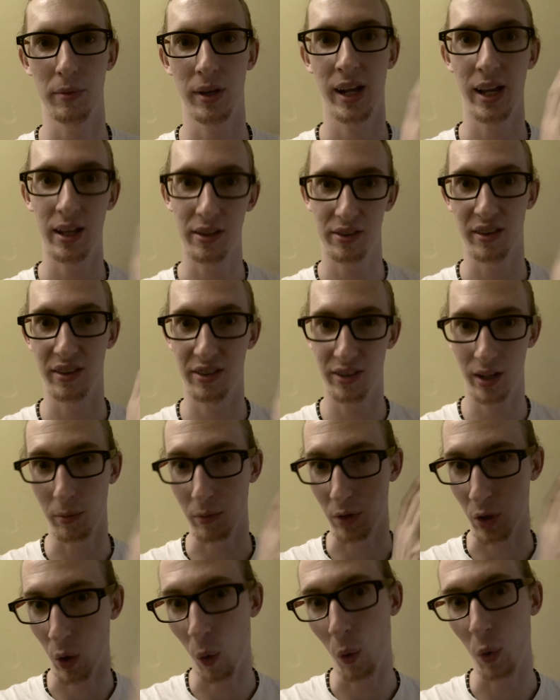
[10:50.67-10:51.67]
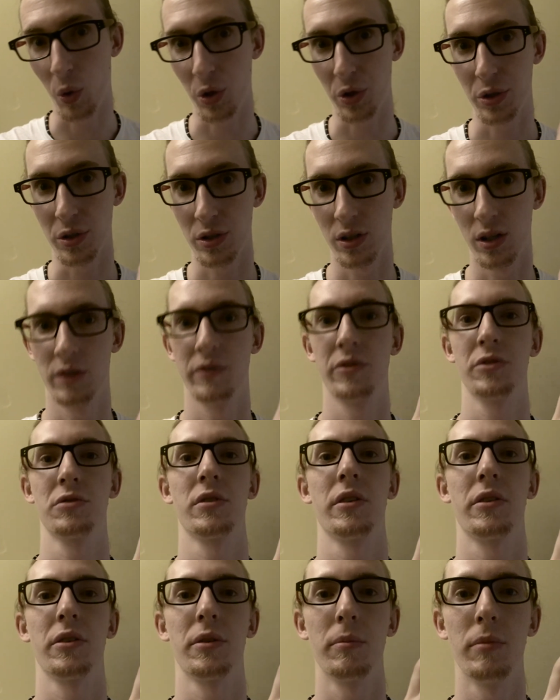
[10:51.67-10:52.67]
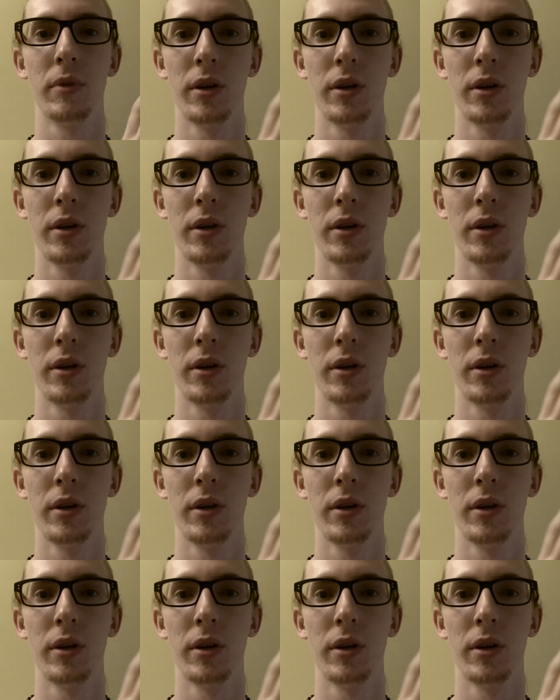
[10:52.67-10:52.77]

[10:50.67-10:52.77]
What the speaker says: It has the same core of the rhythm,